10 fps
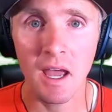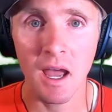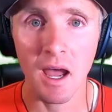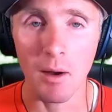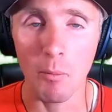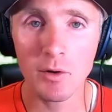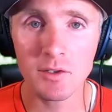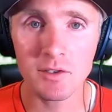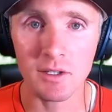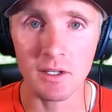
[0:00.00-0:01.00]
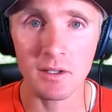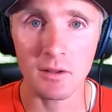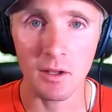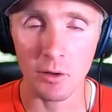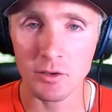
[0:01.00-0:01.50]
mostly
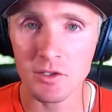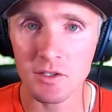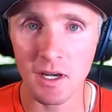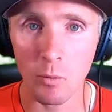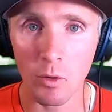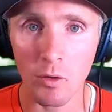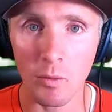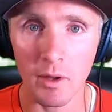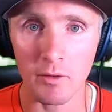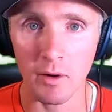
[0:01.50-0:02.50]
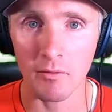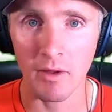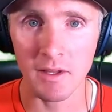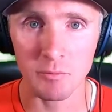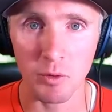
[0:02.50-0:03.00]
the nurses that I work with and our
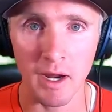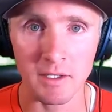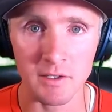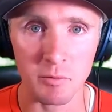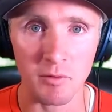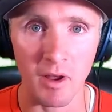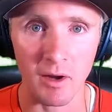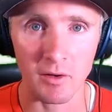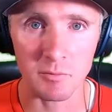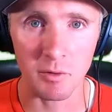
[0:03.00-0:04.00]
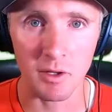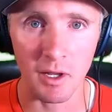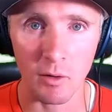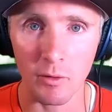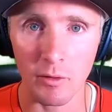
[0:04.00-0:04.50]
advanced practice providers, but
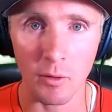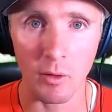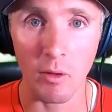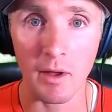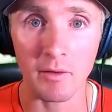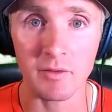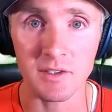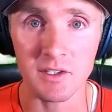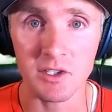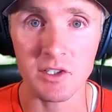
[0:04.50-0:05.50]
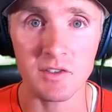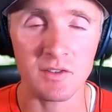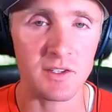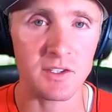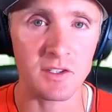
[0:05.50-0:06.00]
I know that there are a lot of physicians
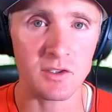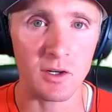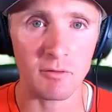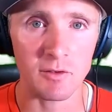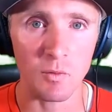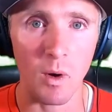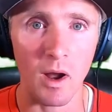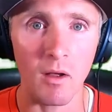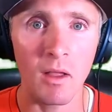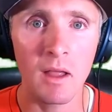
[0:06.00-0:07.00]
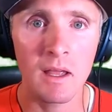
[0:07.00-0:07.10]
that this can serve as well.